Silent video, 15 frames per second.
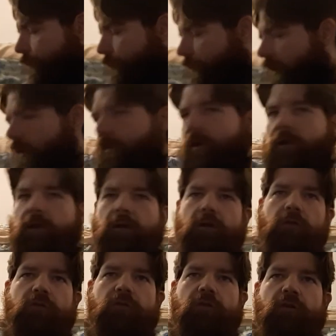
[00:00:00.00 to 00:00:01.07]
brown
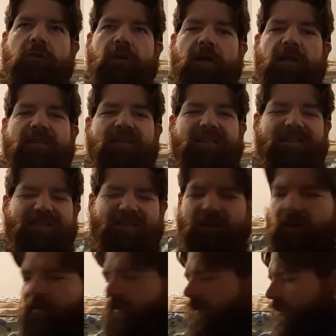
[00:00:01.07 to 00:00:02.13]
hair, she's kind
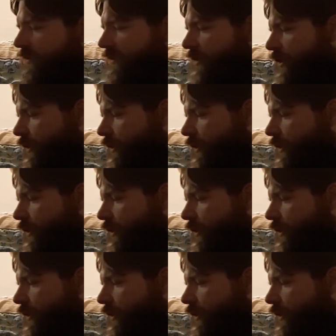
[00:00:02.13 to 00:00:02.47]
of like the suck